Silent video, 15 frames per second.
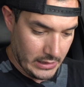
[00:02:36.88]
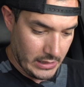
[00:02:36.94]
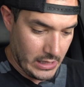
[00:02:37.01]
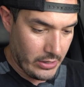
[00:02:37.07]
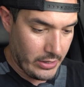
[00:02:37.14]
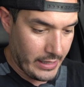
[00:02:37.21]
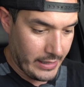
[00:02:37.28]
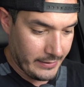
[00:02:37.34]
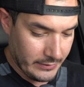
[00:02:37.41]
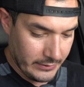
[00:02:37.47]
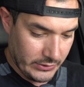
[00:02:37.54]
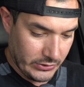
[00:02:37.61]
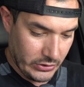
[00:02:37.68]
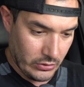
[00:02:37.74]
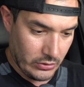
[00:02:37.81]
All right,
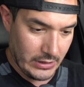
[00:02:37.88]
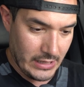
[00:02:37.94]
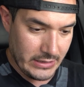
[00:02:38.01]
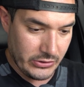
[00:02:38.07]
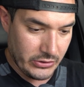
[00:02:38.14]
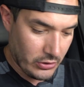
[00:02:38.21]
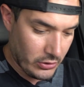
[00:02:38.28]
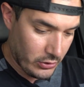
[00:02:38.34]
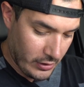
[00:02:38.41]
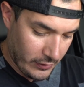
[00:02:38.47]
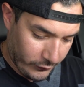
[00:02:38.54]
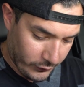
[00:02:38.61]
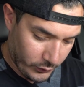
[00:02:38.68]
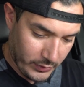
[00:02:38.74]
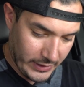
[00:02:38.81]
so let's start
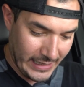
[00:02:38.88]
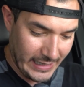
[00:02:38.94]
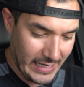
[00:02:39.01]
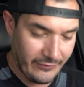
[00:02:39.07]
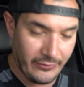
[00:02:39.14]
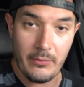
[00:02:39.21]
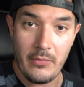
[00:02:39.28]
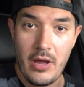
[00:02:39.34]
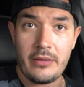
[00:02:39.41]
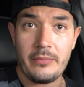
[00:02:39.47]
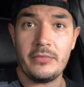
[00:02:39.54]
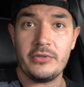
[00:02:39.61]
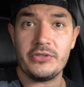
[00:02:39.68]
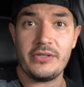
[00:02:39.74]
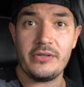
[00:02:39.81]
off with what I got from Modern
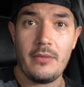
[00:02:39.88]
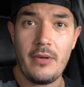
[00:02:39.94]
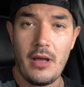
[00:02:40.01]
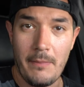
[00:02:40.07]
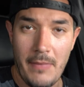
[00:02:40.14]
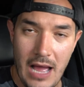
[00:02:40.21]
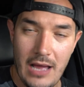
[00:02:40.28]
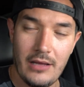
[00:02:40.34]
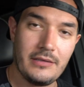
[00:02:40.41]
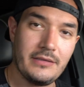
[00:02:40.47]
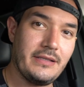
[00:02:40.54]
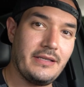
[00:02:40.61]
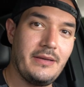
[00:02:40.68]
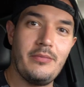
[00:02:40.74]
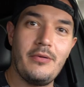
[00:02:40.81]
Muscle.
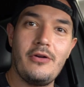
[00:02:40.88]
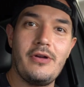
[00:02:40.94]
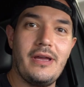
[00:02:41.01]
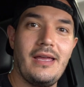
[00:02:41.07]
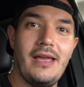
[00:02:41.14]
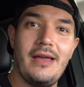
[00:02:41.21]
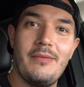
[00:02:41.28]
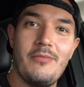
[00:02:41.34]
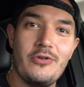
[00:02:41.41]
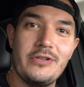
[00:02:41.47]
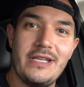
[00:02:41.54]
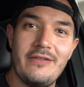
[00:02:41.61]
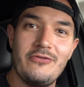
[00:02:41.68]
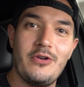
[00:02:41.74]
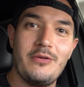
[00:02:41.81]
See, bro, I'm always
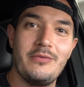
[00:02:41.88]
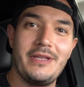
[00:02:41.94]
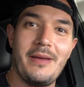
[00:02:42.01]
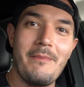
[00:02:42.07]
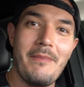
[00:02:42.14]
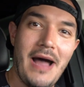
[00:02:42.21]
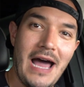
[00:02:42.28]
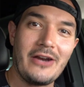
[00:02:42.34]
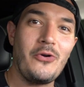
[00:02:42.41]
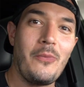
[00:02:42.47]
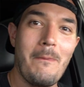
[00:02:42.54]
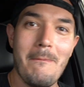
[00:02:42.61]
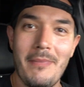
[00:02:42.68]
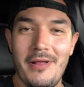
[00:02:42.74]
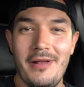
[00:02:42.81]
having trouble with that.
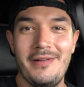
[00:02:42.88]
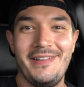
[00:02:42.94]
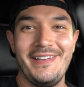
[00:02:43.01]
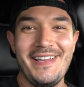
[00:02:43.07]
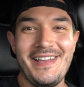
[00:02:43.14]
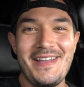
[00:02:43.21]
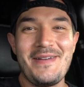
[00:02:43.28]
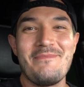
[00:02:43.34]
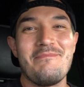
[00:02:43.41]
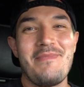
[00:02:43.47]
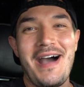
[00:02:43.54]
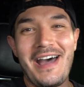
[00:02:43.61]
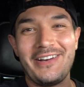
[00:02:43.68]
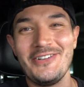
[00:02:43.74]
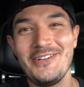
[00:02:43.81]

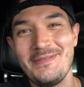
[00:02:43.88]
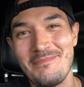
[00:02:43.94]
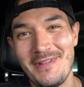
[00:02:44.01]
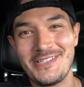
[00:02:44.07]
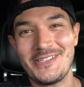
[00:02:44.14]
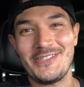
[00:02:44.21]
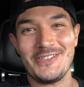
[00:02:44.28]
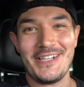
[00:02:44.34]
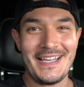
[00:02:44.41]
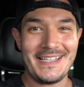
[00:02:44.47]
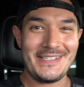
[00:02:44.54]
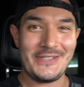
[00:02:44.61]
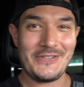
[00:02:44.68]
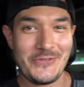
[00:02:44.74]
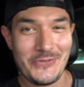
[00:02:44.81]
Modern Muscle
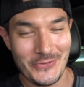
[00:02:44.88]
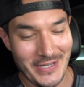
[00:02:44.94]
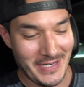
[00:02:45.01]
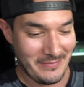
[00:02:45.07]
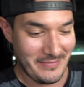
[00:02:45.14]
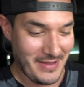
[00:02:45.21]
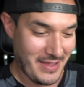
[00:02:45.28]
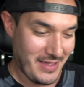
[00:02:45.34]
Extreme.